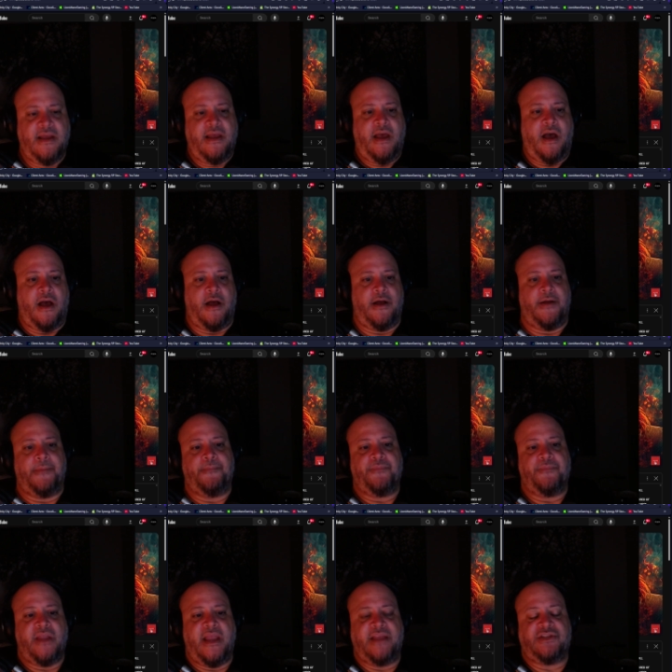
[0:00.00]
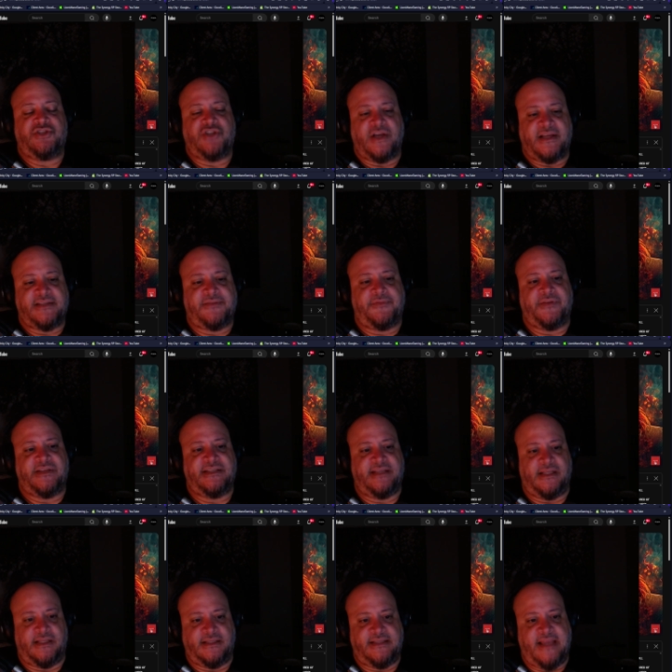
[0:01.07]
It just
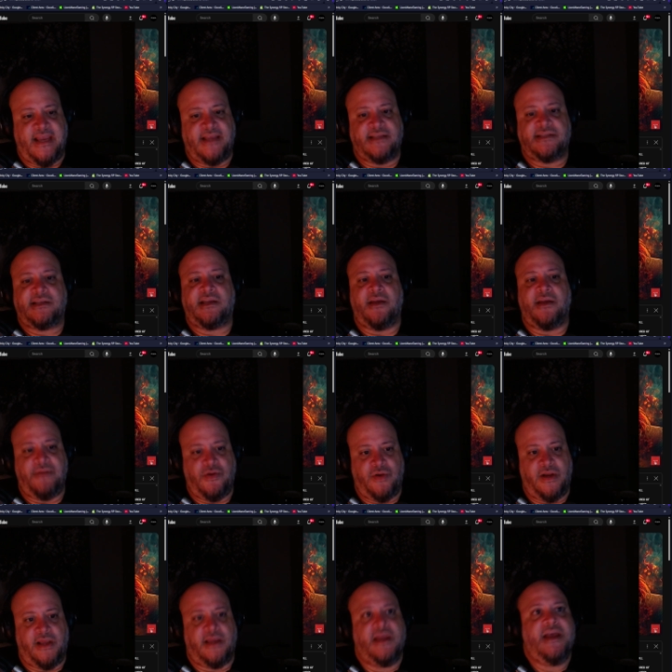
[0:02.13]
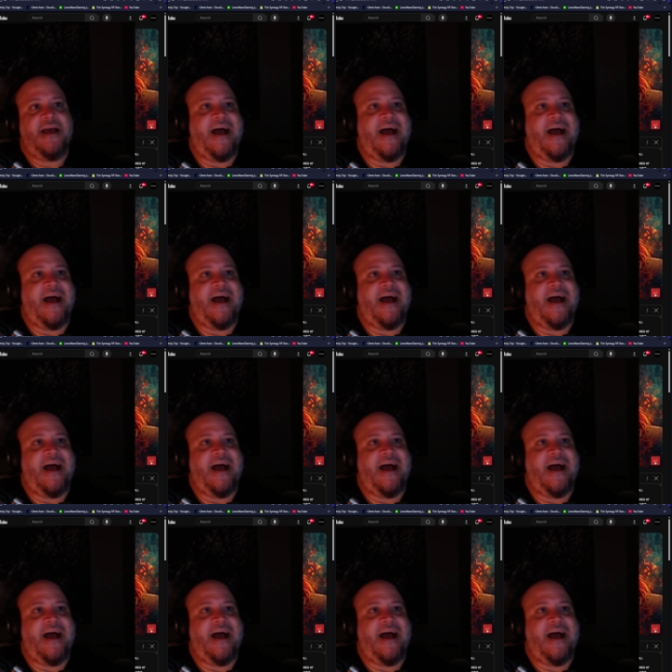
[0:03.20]
facilitates community.